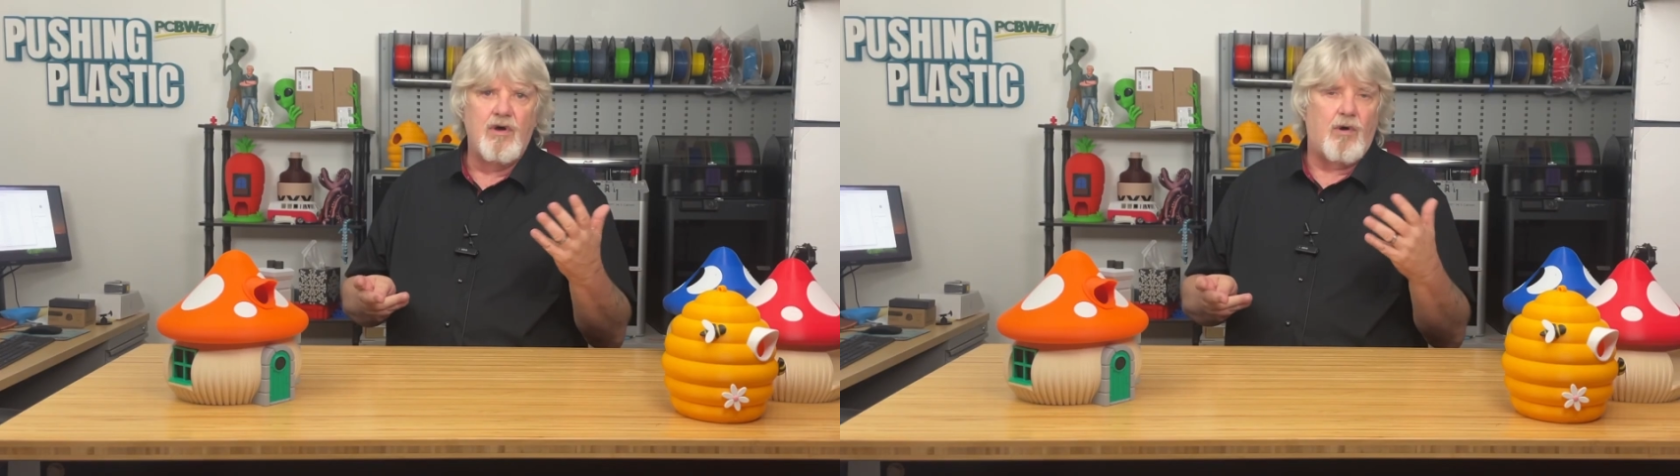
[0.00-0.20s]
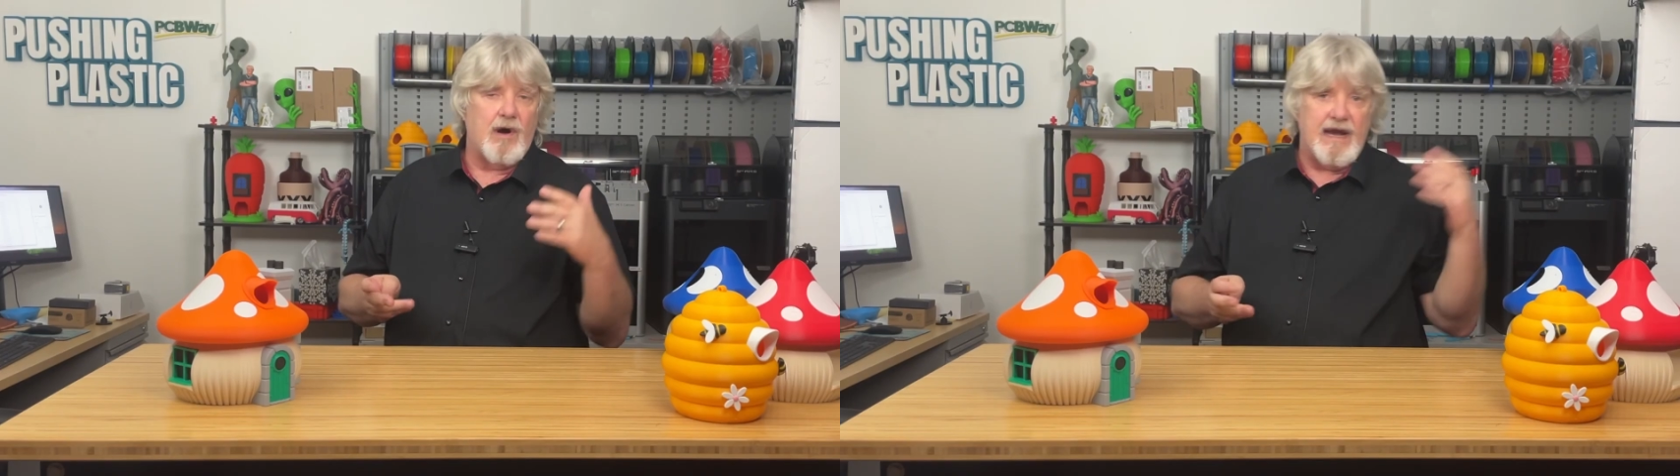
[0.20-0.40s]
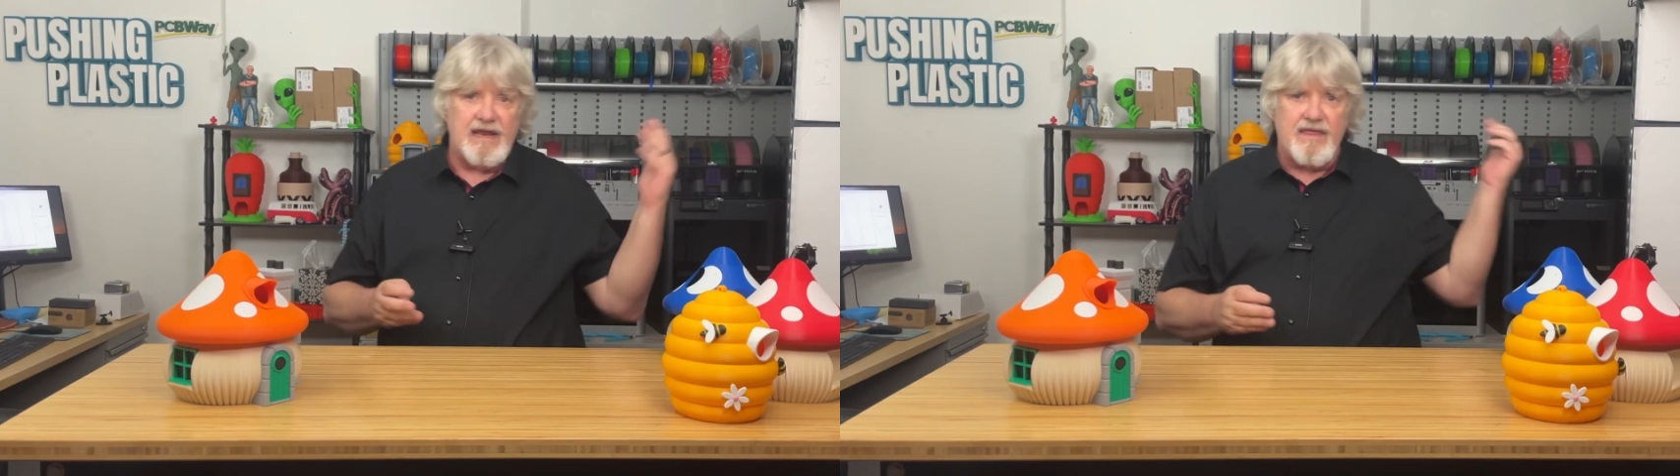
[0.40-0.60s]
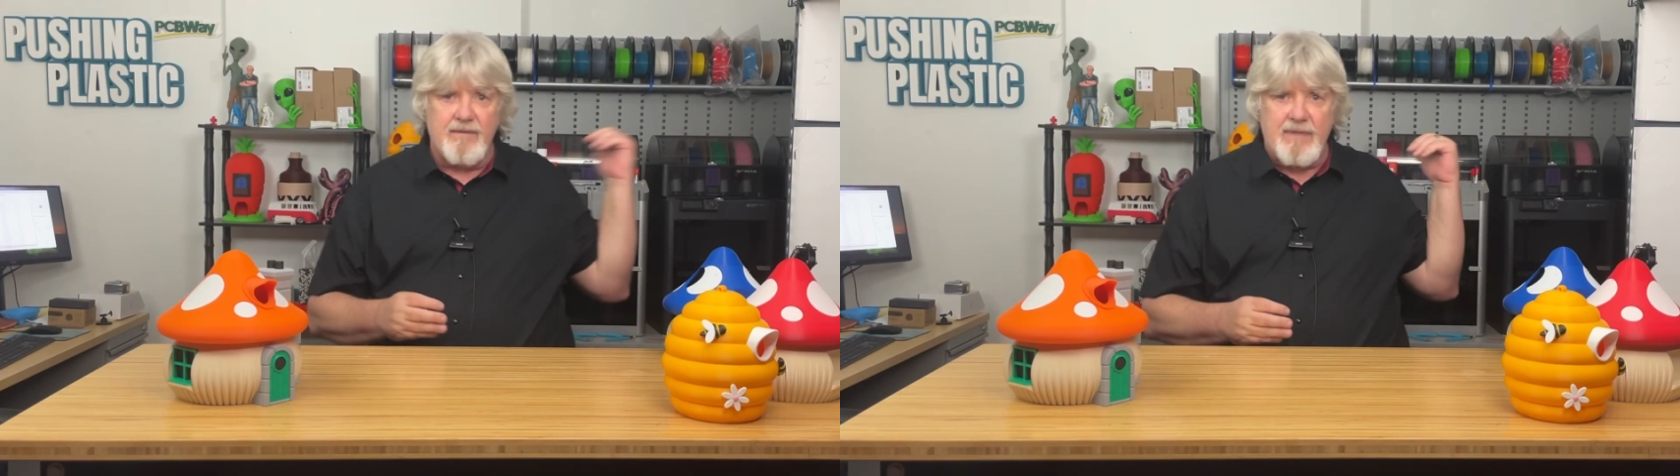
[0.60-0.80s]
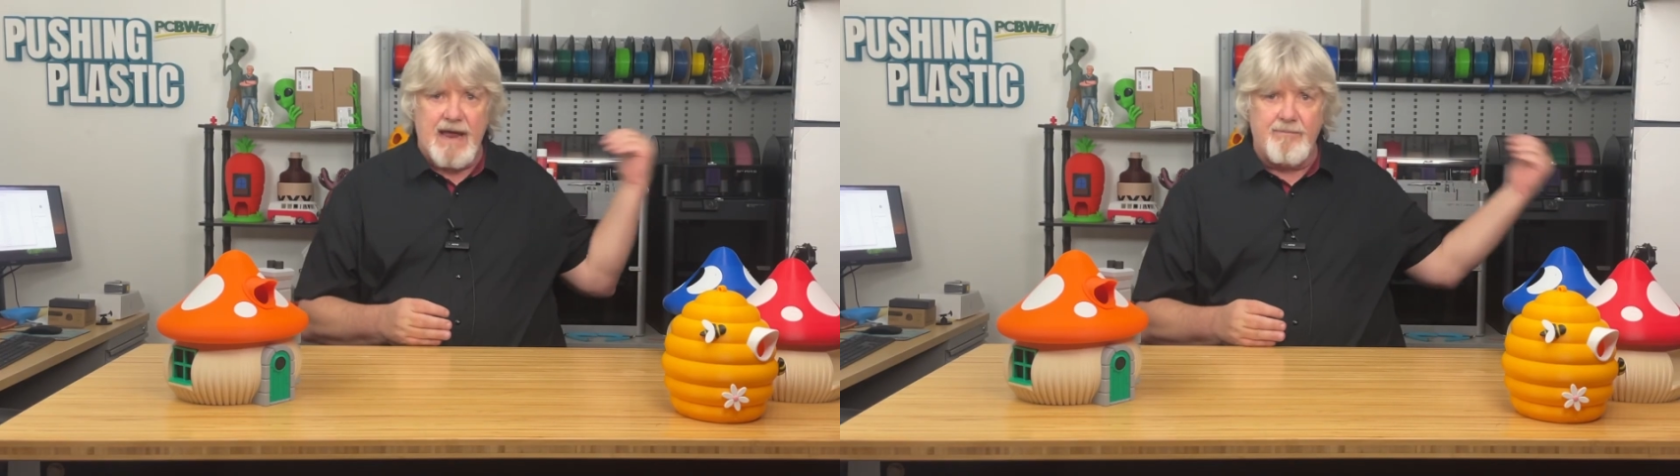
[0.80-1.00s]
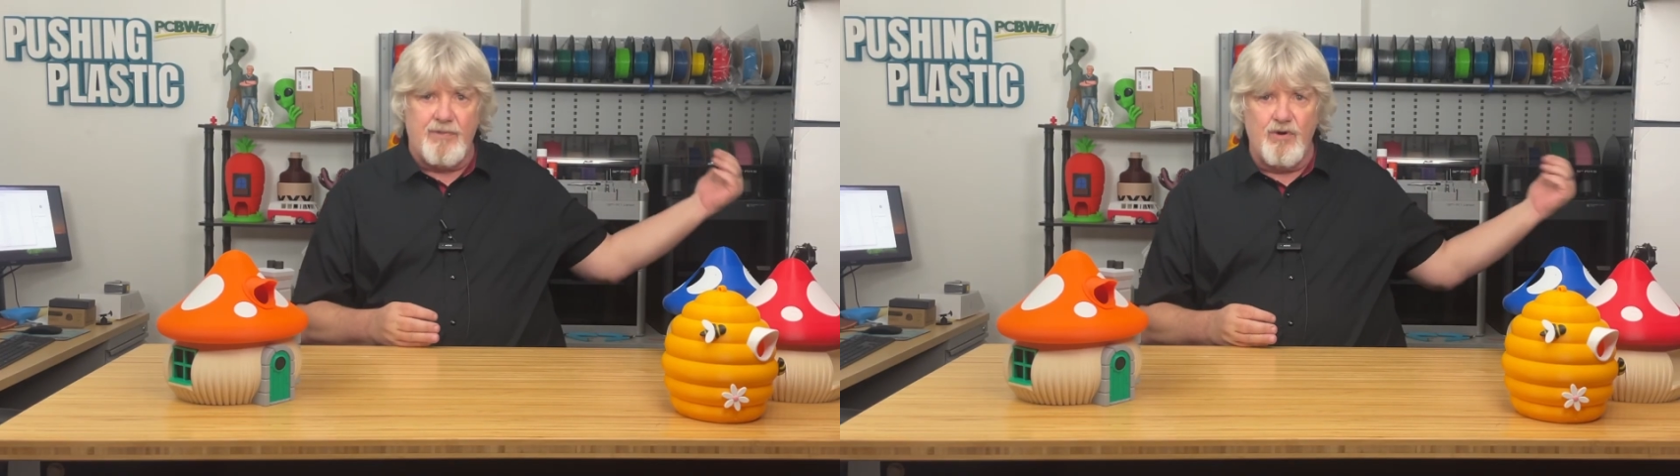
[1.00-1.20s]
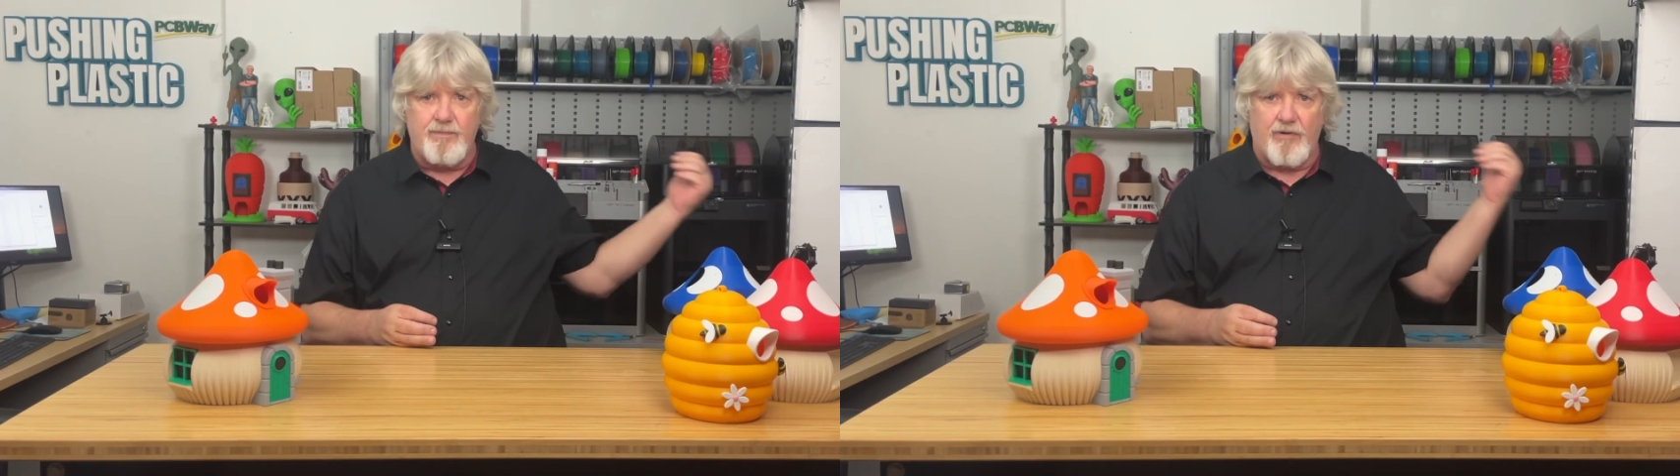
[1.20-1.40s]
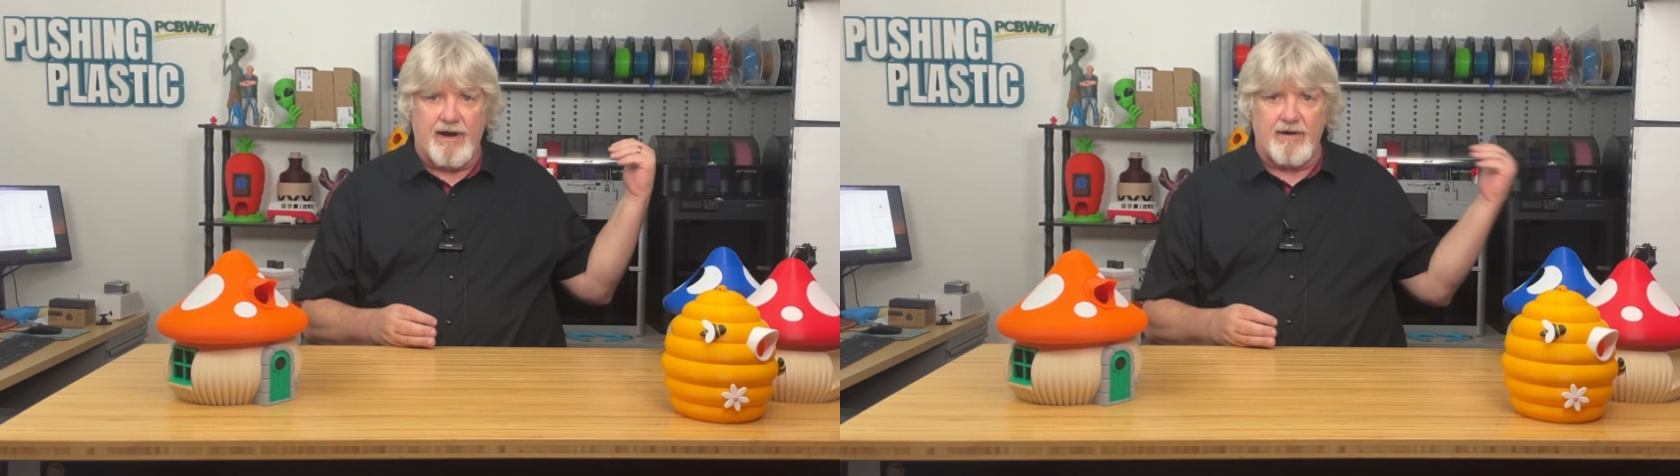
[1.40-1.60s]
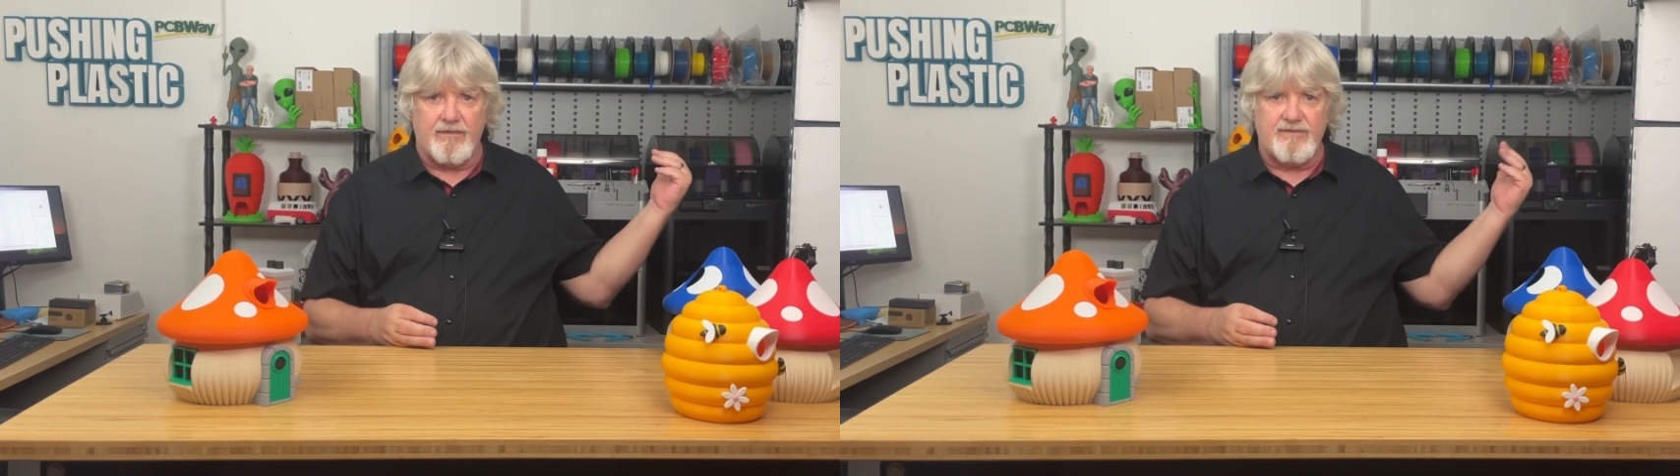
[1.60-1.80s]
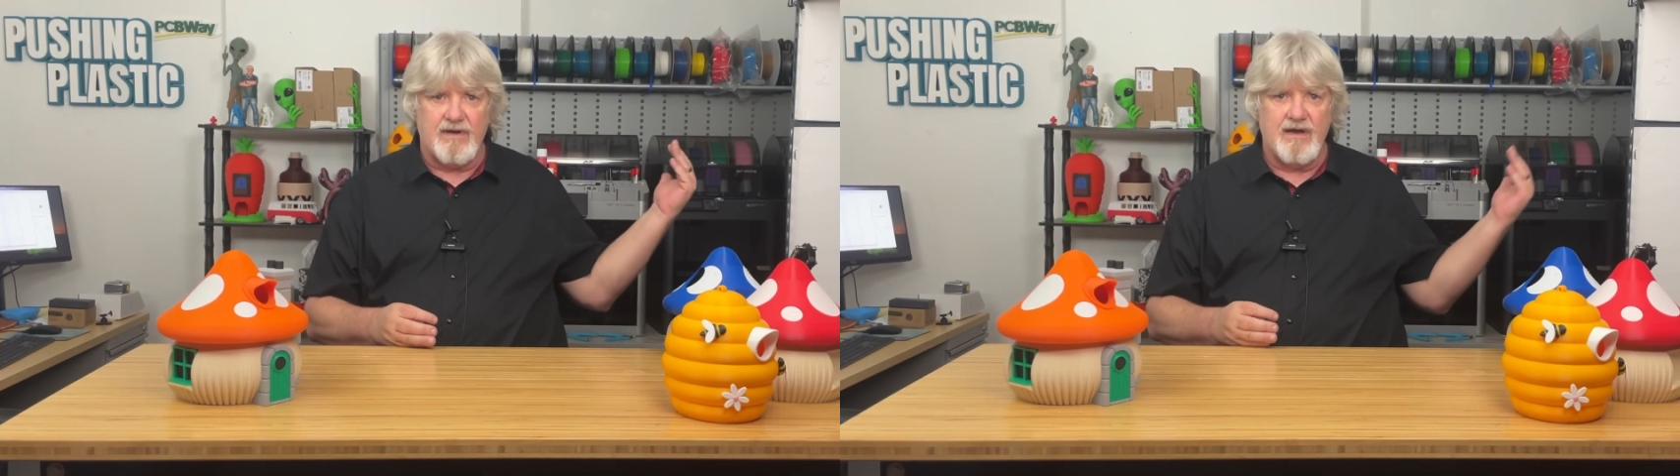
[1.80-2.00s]
or any of the Bambu
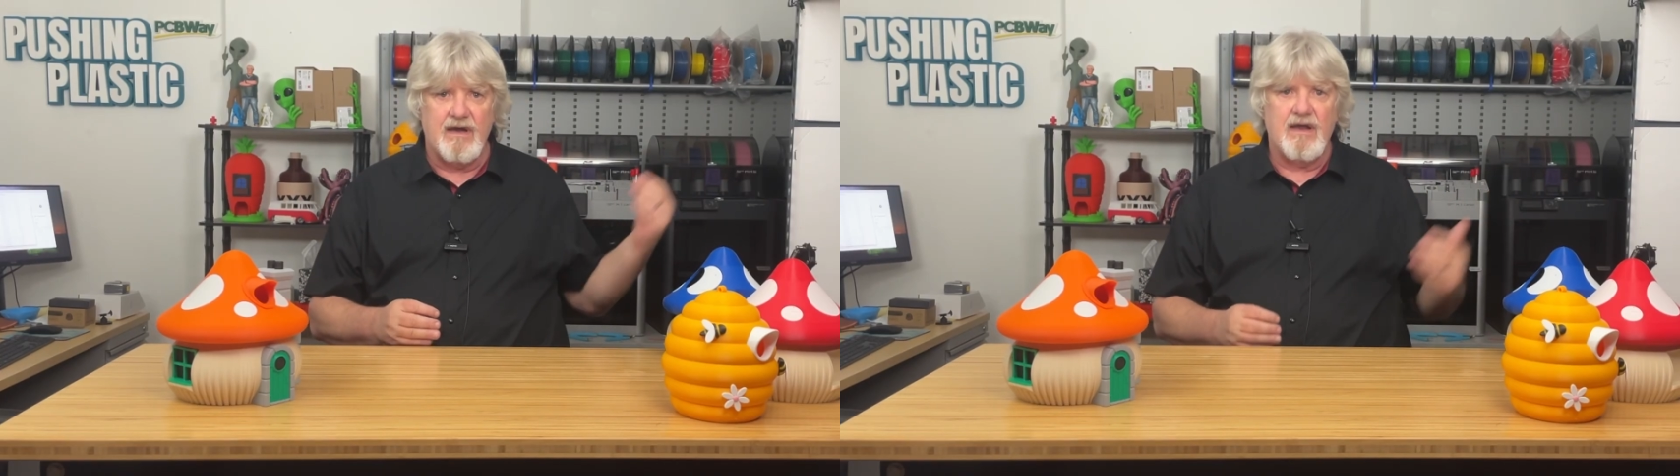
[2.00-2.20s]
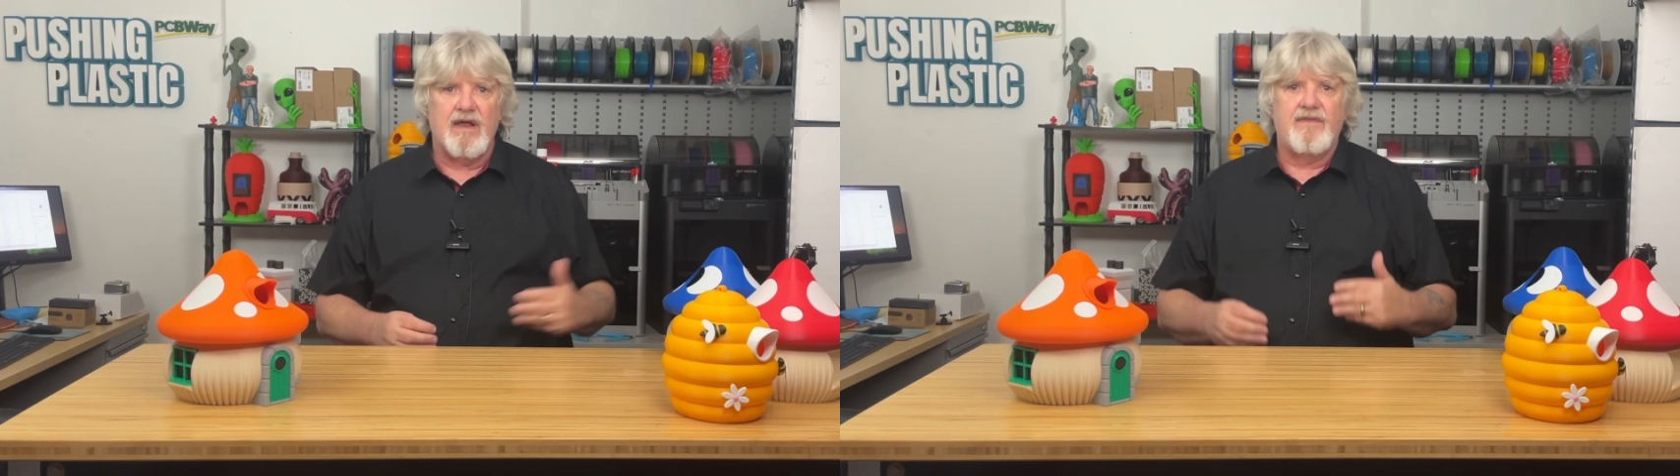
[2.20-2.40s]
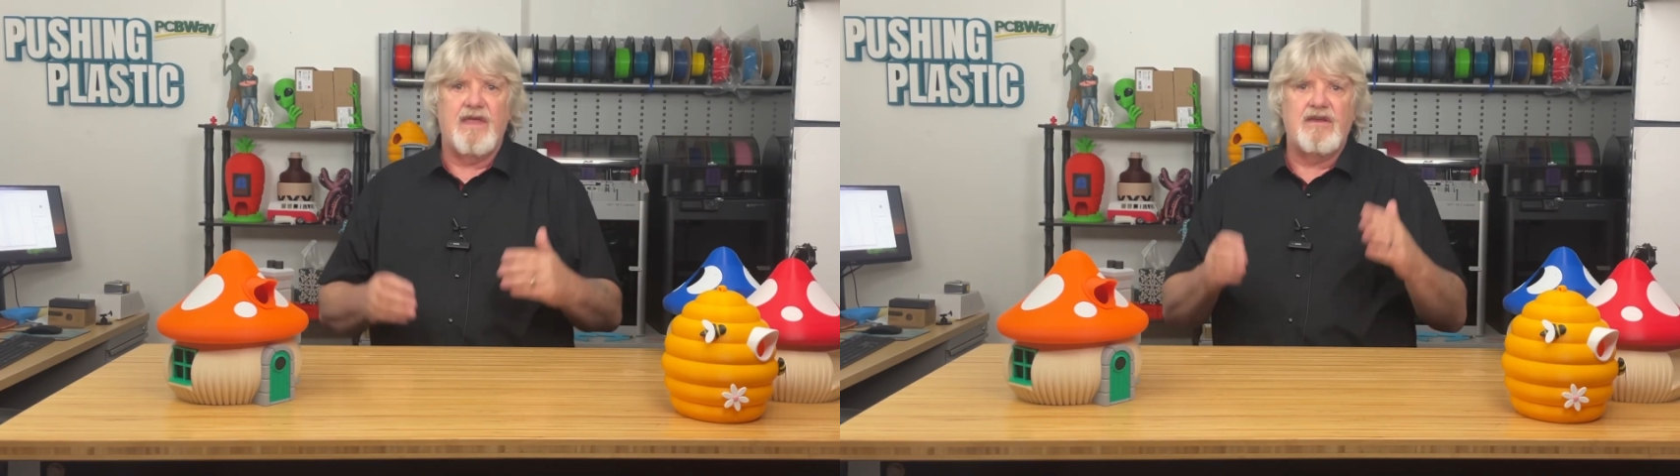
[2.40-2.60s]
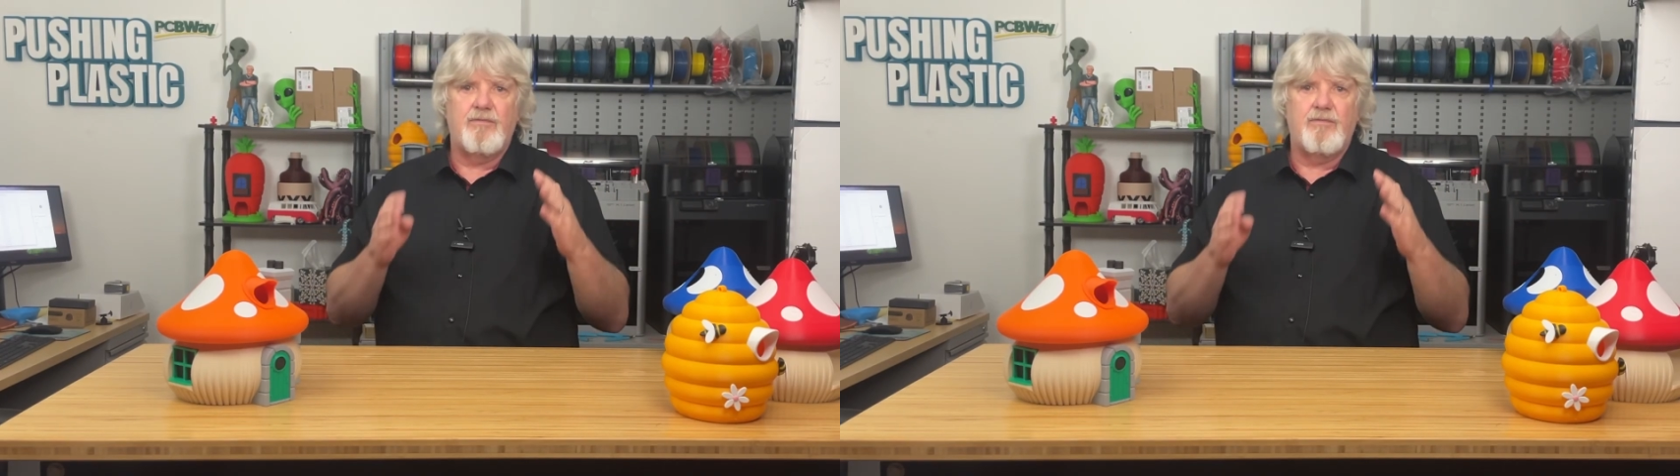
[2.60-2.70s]
printers, then